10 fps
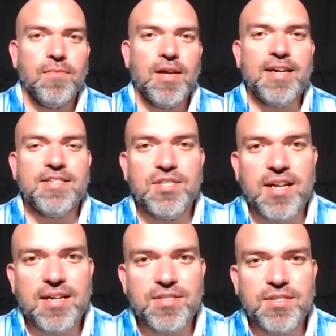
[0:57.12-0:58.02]
Hanging excellent, in
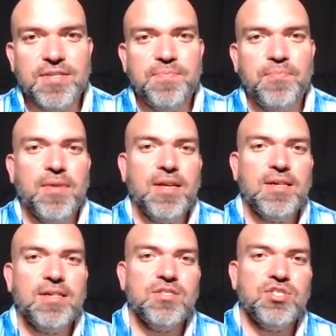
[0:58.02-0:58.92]
there. Excellent.
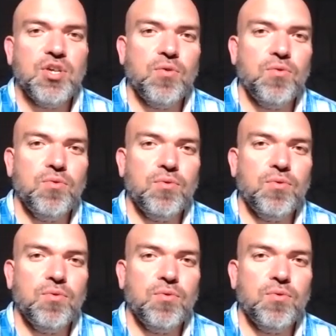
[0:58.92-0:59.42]
So